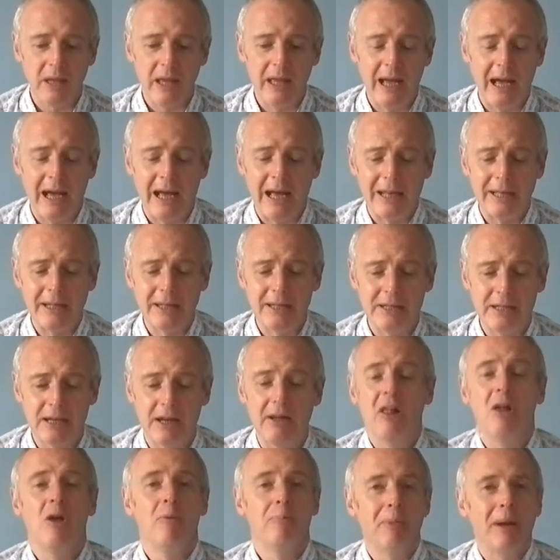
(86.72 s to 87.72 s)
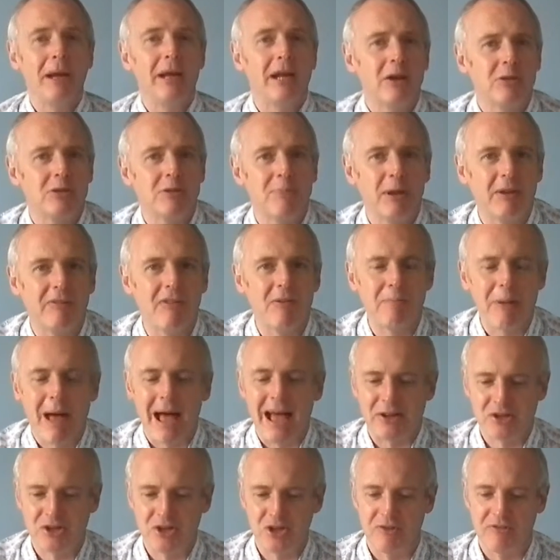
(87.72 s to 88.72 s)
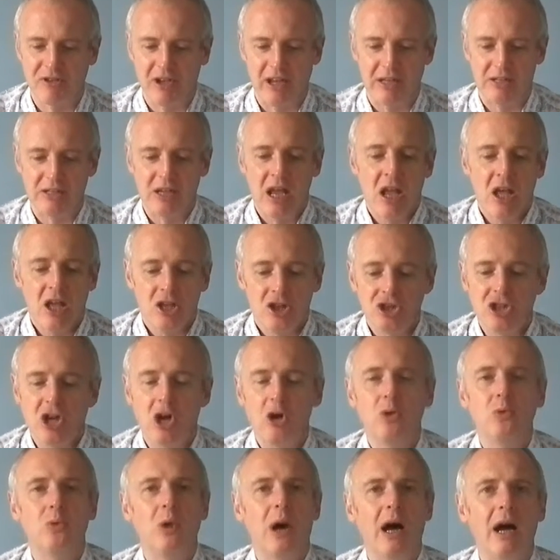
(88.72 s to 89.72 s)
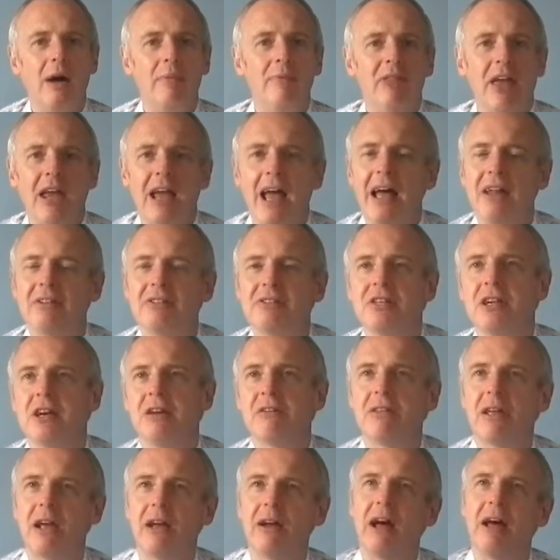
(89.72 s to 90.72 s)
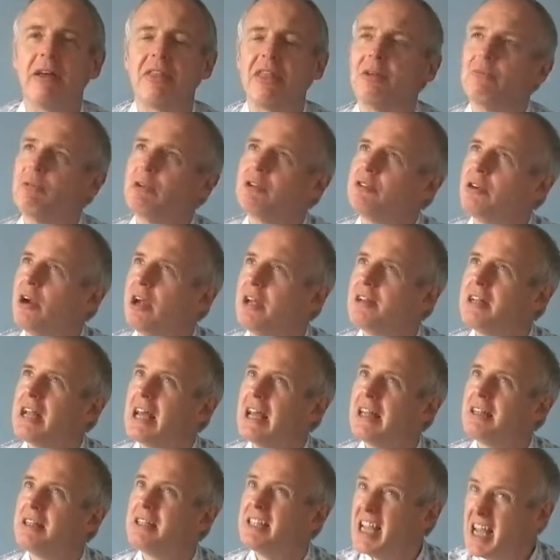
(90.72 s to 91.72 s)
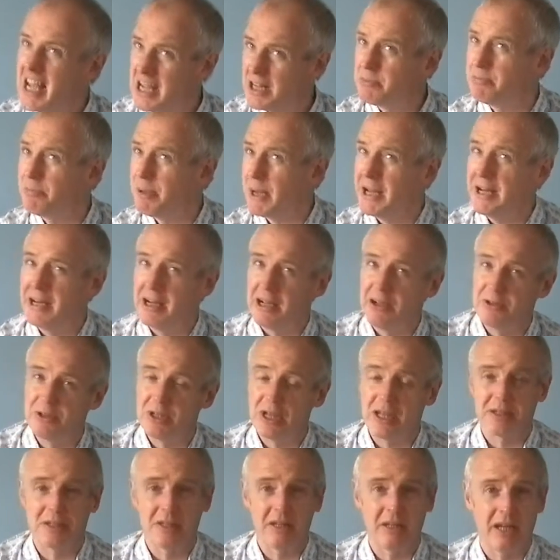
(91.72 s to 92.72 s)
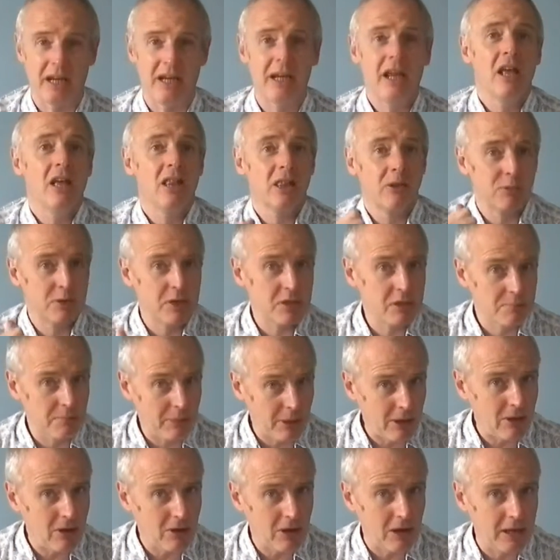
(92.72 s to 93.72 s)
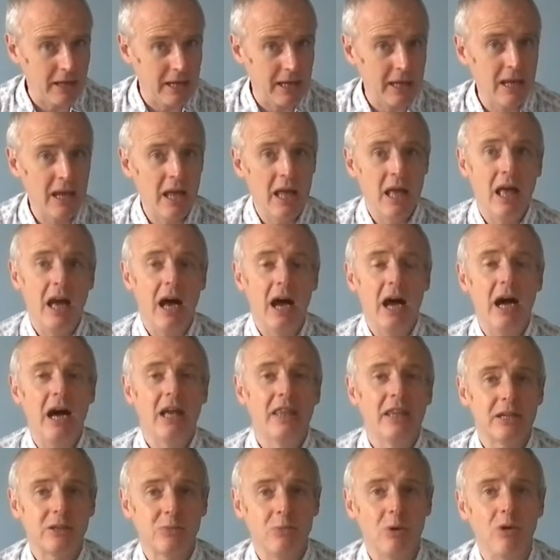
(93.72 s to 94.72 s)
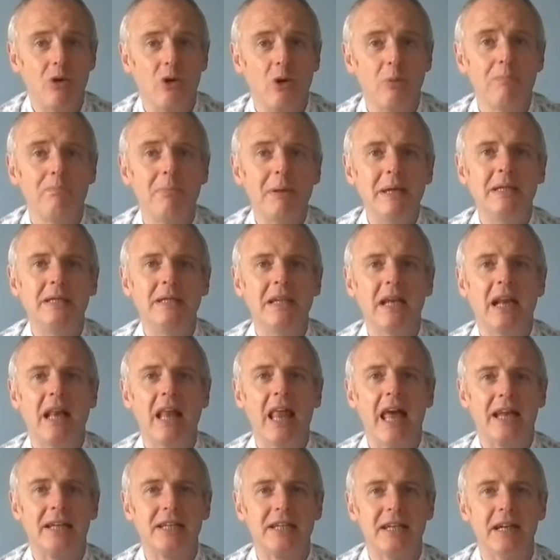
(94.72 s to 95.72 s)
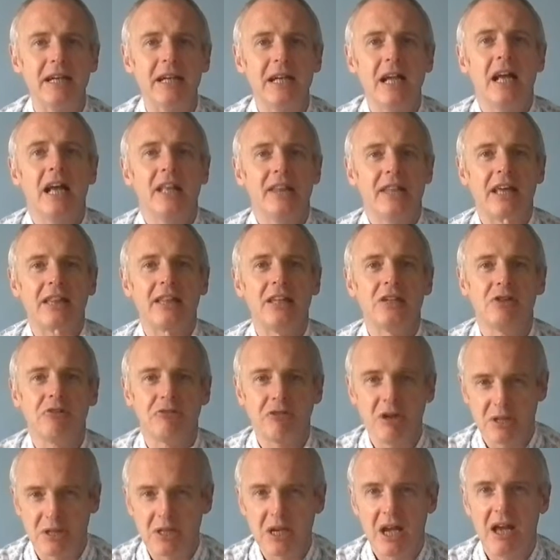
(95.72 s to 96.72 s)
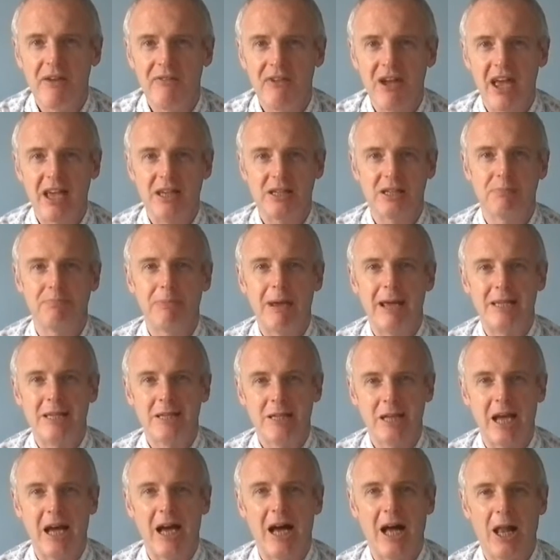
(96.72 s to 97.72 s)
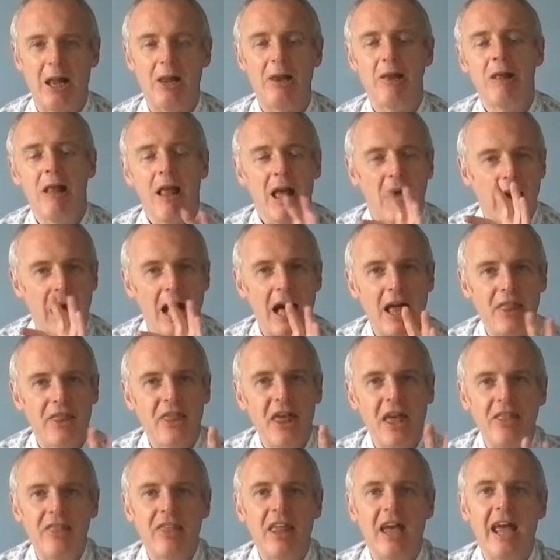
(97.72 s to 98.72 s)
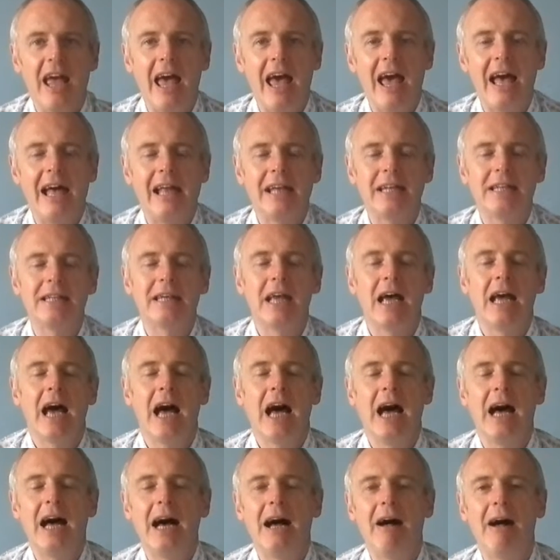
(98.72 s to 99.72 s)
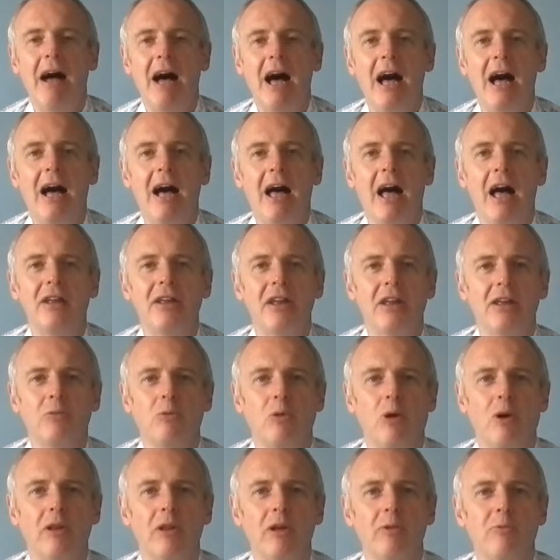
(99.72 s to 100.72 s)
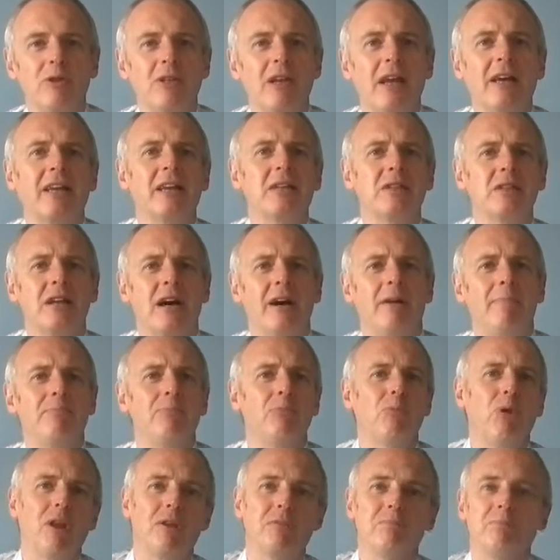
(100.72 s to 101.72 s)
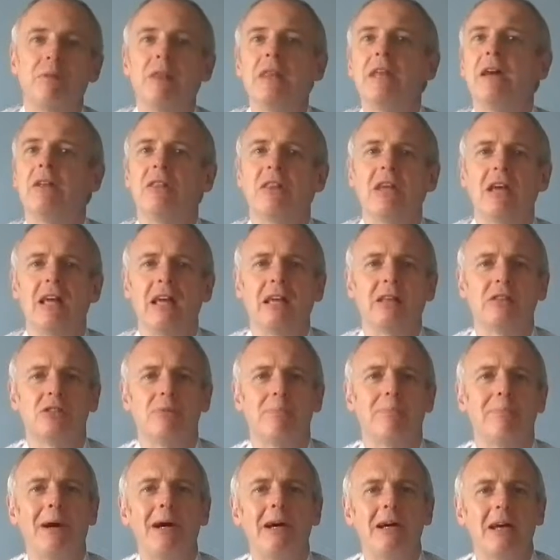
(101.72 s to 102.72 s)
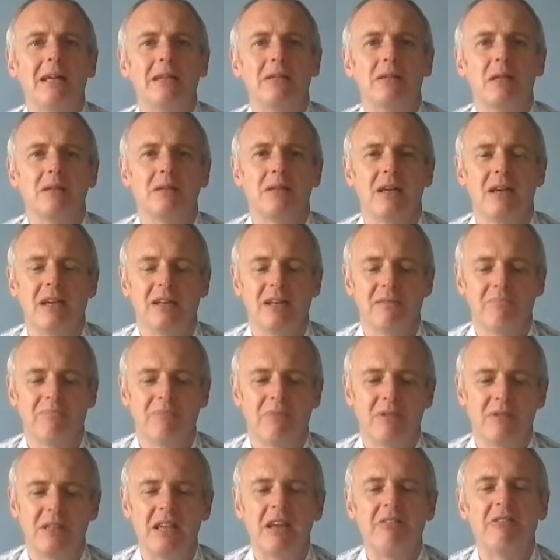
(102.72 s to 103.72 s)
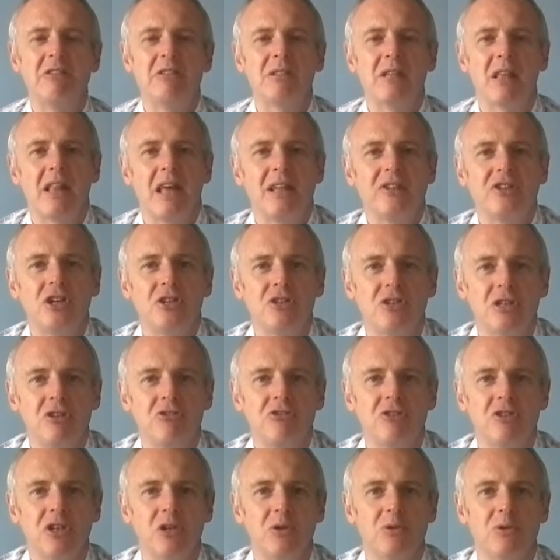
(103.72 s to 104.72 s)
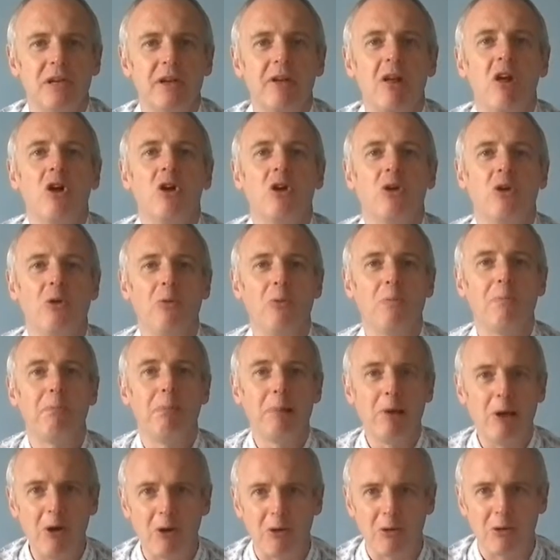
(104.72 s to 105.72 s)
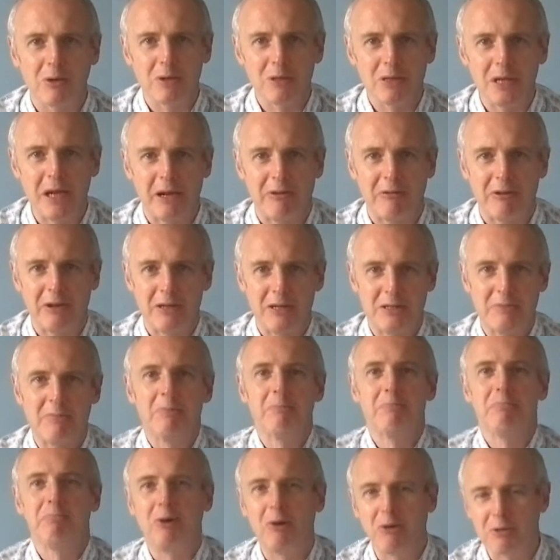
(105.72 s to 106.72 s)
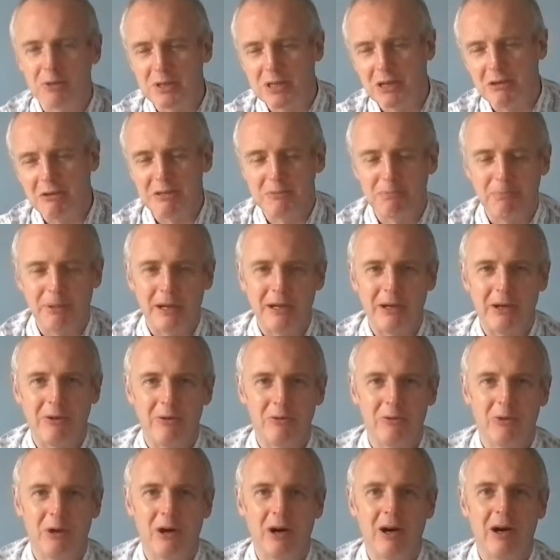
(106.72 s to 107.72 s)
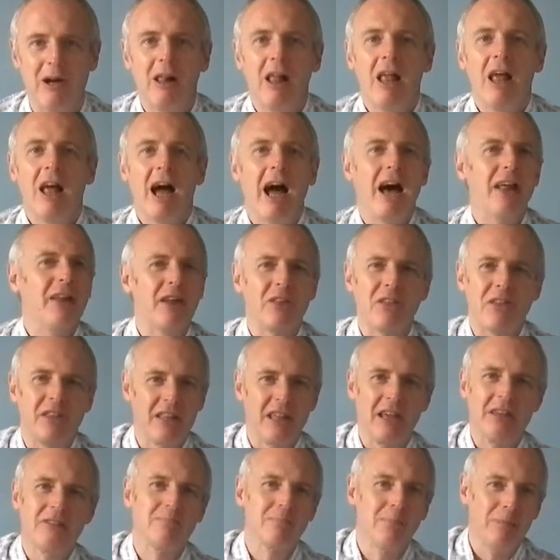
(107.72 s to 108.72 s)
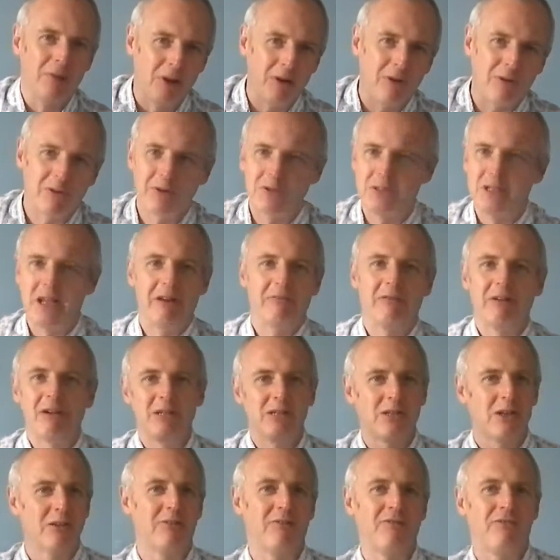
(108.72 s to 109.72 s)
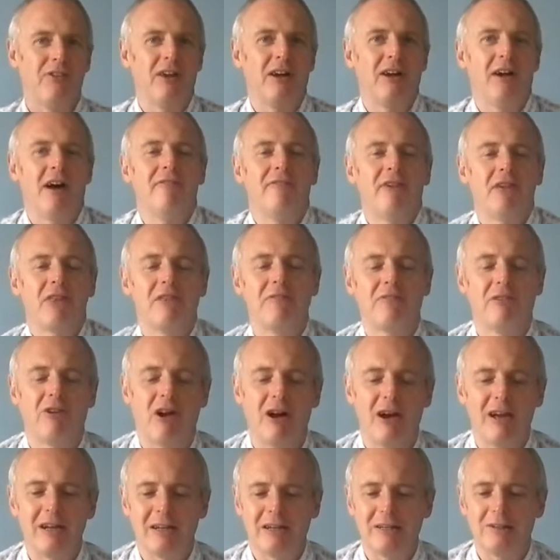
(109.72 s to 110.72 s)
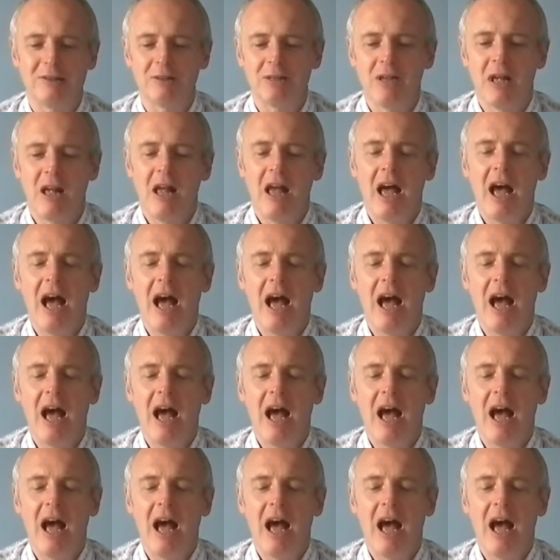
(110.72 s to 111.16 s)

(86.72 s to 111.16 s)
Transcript: And uh, Pinot's a bit of a passion of his. So um, they had, uh, there. I think we tried six Pinots yesterday. There was a sparkling, uh, there's one called Bicicleta, then there's Reserva Especial, uh, then they had uh, uh, another one that was like a, um, well, they, they, it's a, part, it's a uh, series that they're just introducing called Block Series. Block Series Pinot Noir, and I think there's Block Series of, uh, of other varietals.